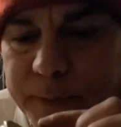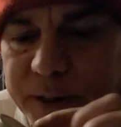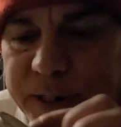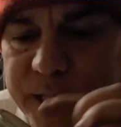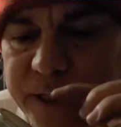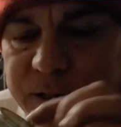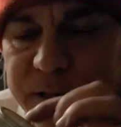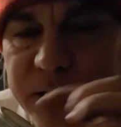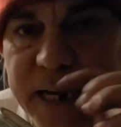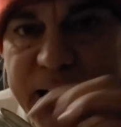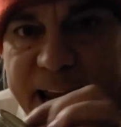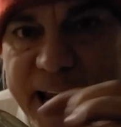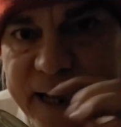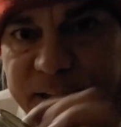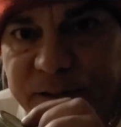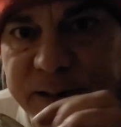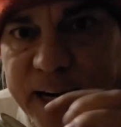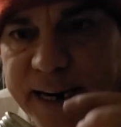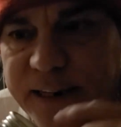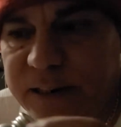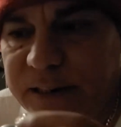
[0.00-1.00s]
this
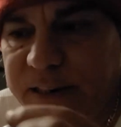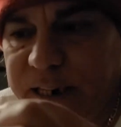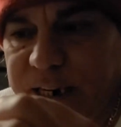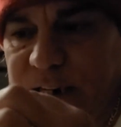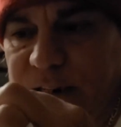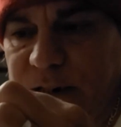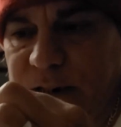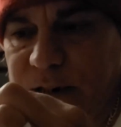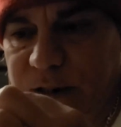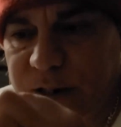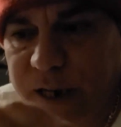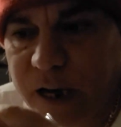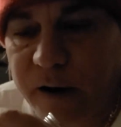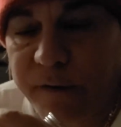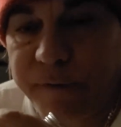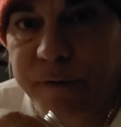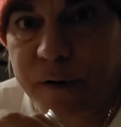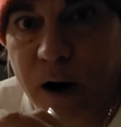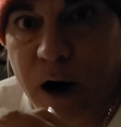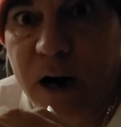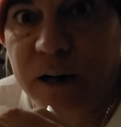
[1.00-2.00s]
Antiseize stuff
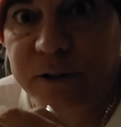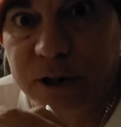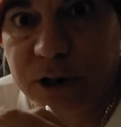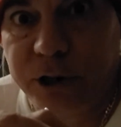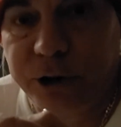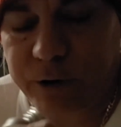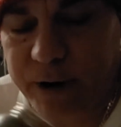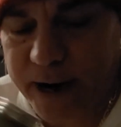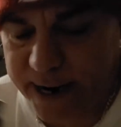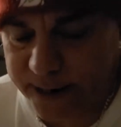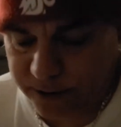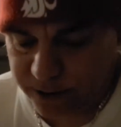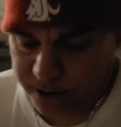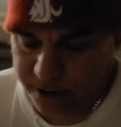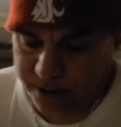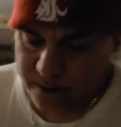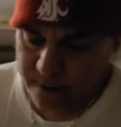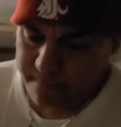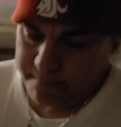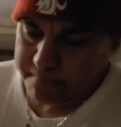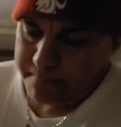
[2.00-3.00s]
on the treads.
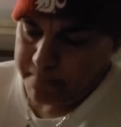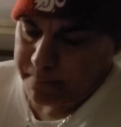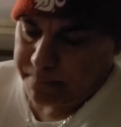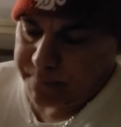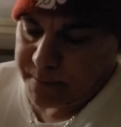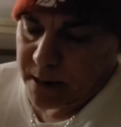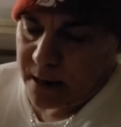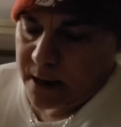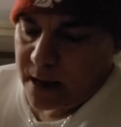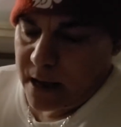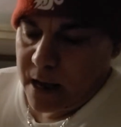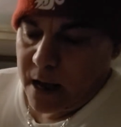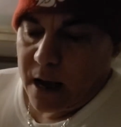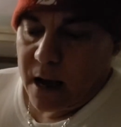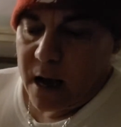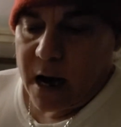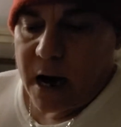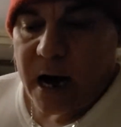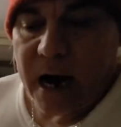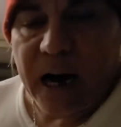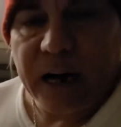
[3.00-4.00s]

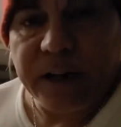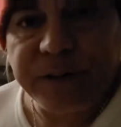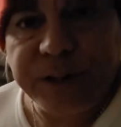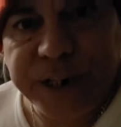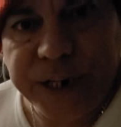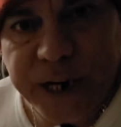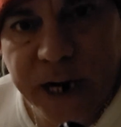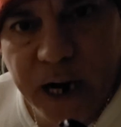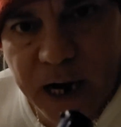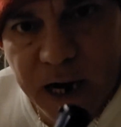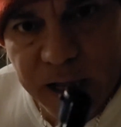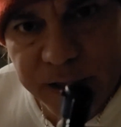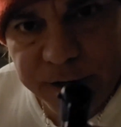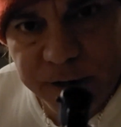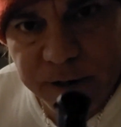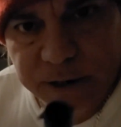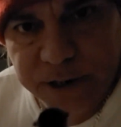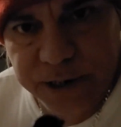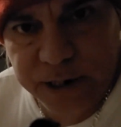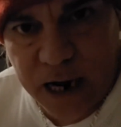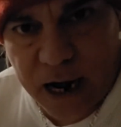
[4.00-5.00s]
On the other
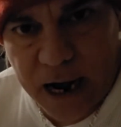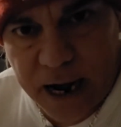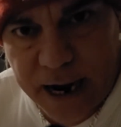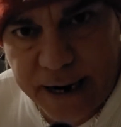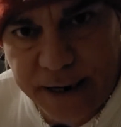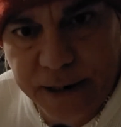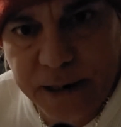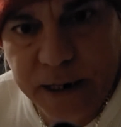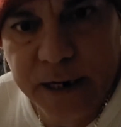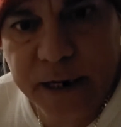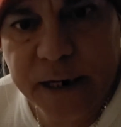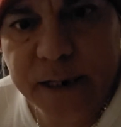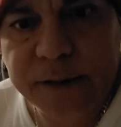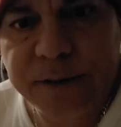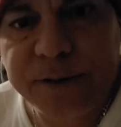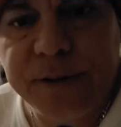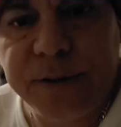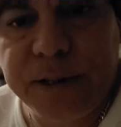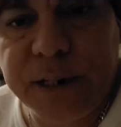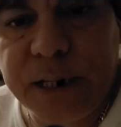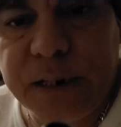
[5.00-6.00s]
side,
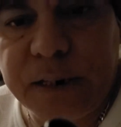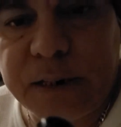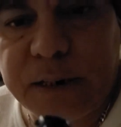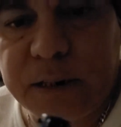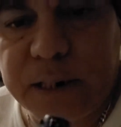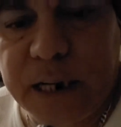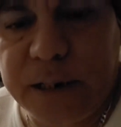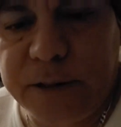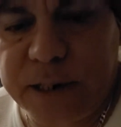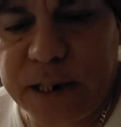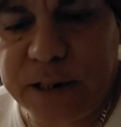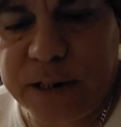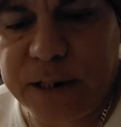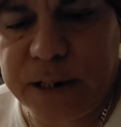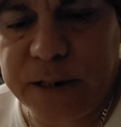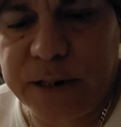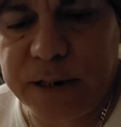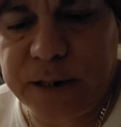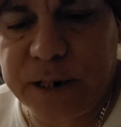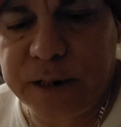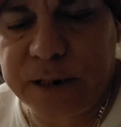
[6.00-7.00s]
this
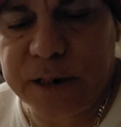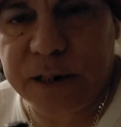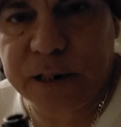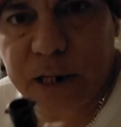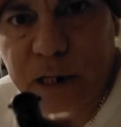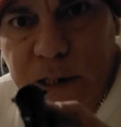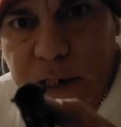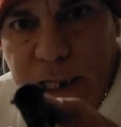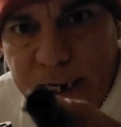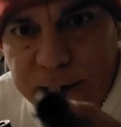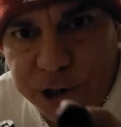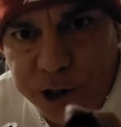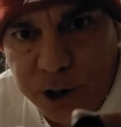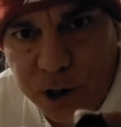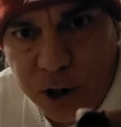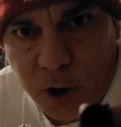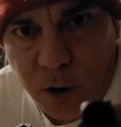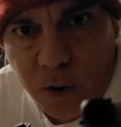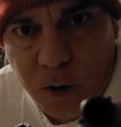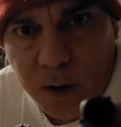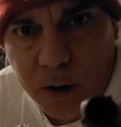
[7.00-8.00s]
is
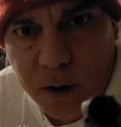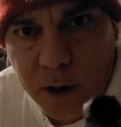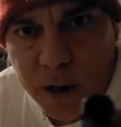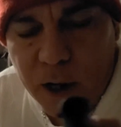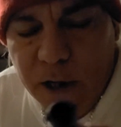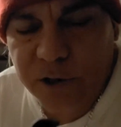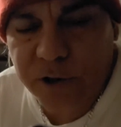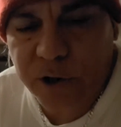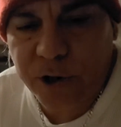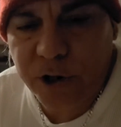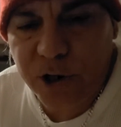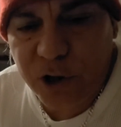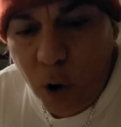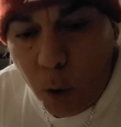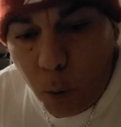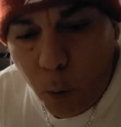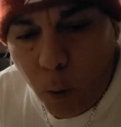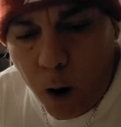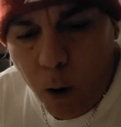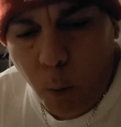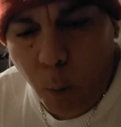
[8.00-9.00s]
electrical, so you don't
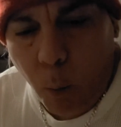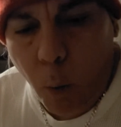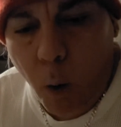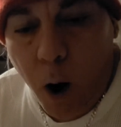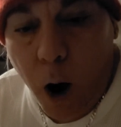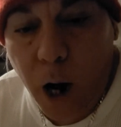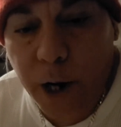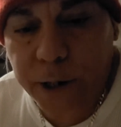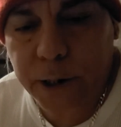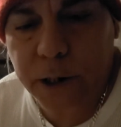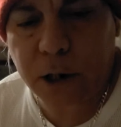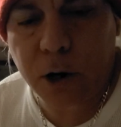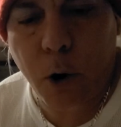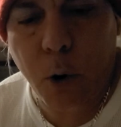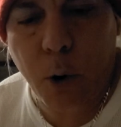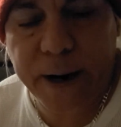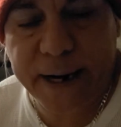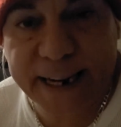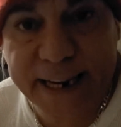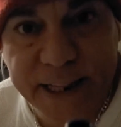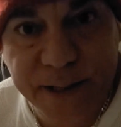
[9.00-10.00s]
want water
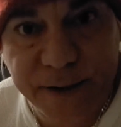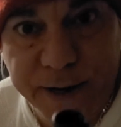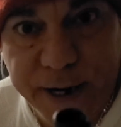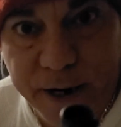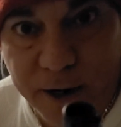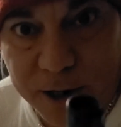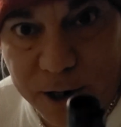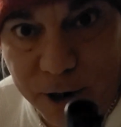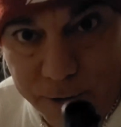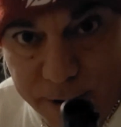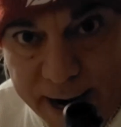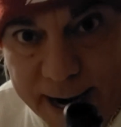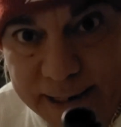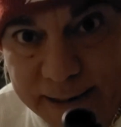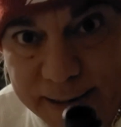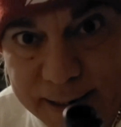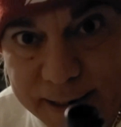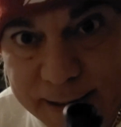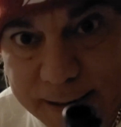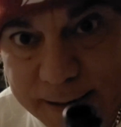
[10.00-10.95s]
going in there, correct?